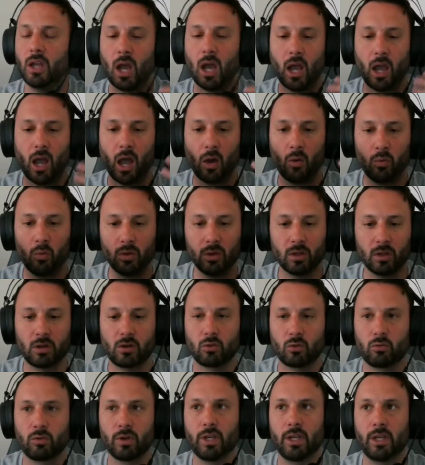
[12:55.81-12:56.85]
I will
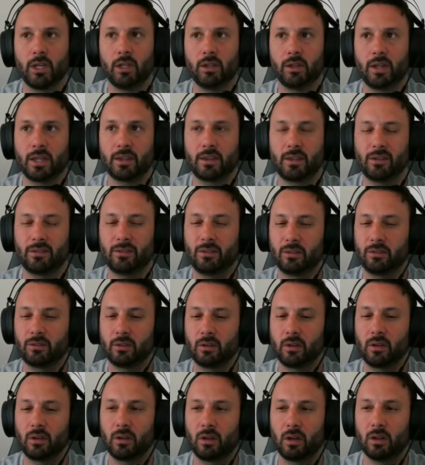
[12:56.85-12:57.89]
agree that this is
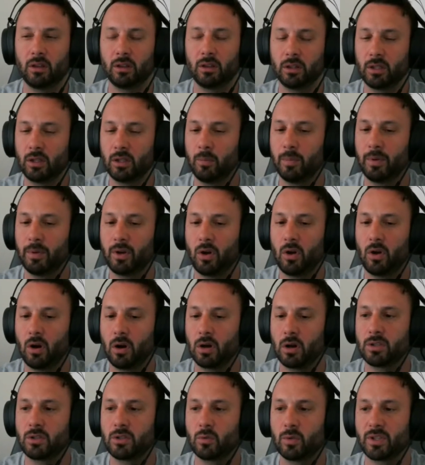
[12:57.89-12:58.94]
a little bit
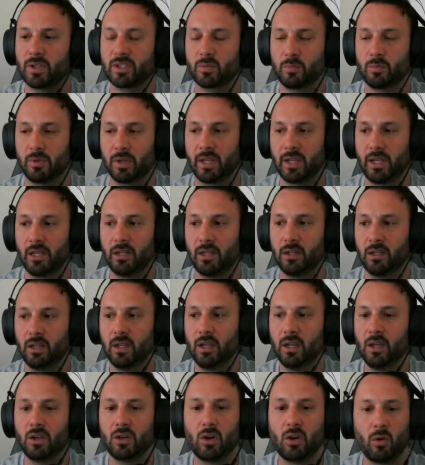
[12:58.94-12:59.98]
hard to explain
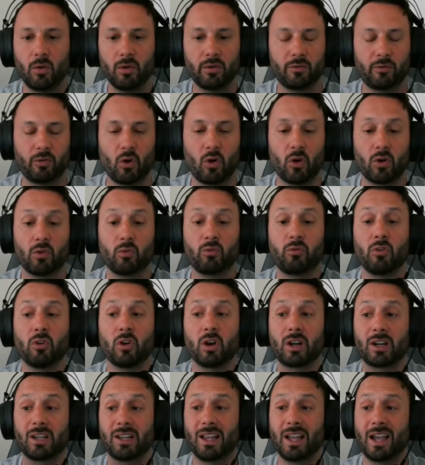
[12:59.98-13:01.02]
going forward for
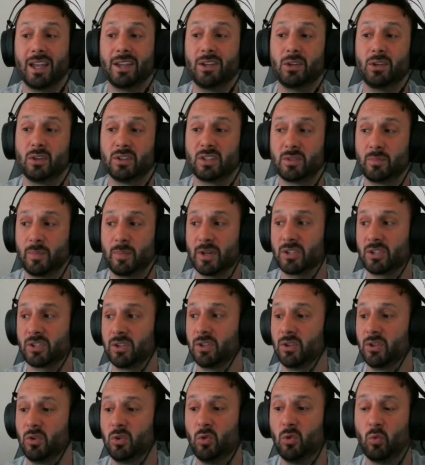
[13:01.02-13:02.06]
a client,
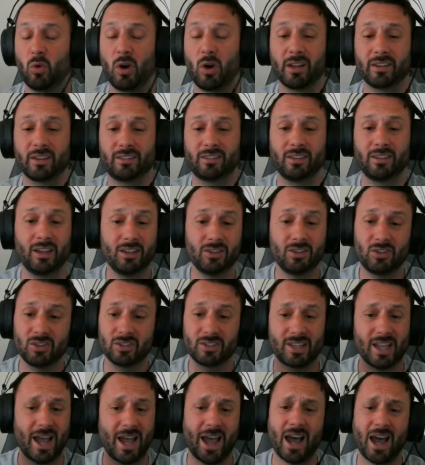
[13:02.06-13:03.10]
especially who wants
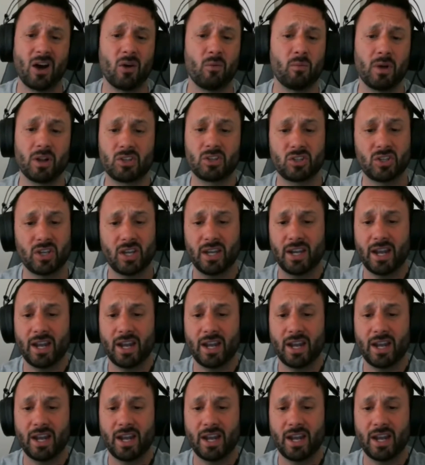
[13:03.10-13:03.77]
just a how much and